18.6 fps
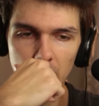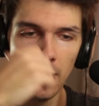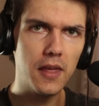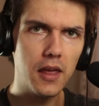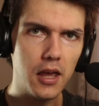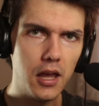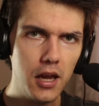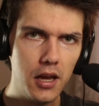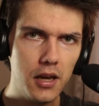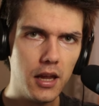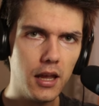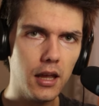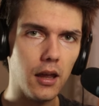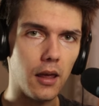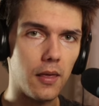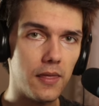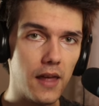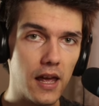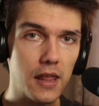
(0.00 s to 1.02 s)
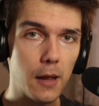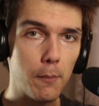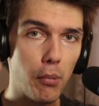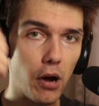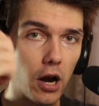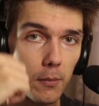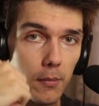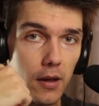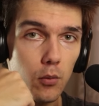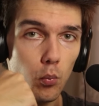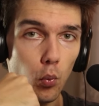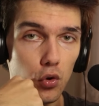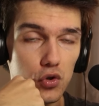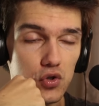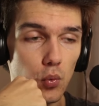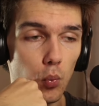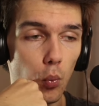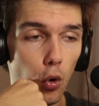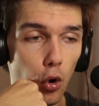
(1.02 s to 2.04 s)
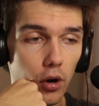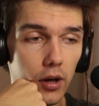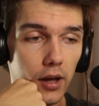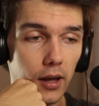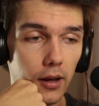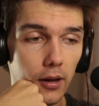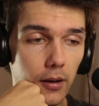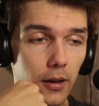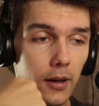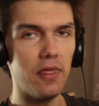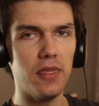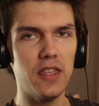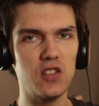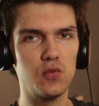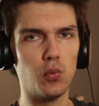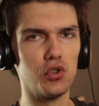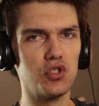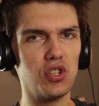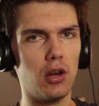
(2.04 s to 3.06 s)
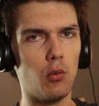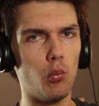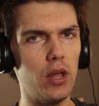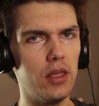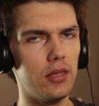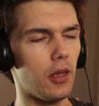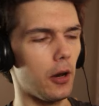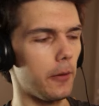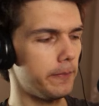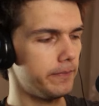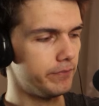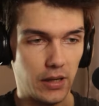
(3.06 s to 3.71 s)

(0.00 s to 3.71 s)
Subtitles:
the heating in that apartment wasn't working. And this was in winter.